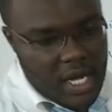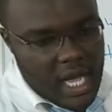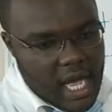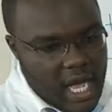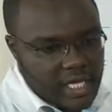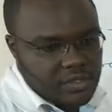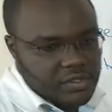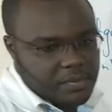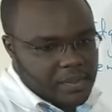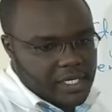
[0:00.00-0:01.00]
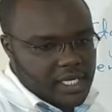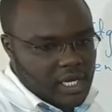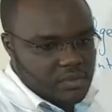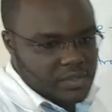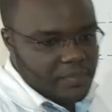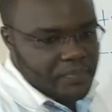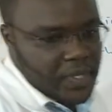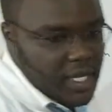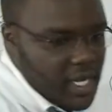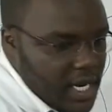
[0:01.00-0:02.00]
to spread out.
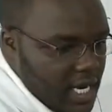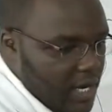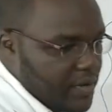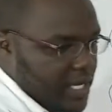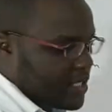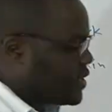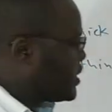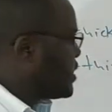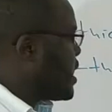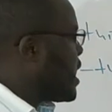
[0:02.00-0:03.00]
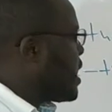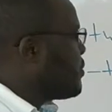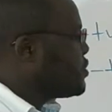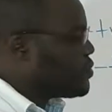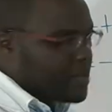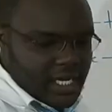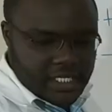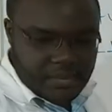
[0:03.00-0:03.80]
Now next, I want to make a small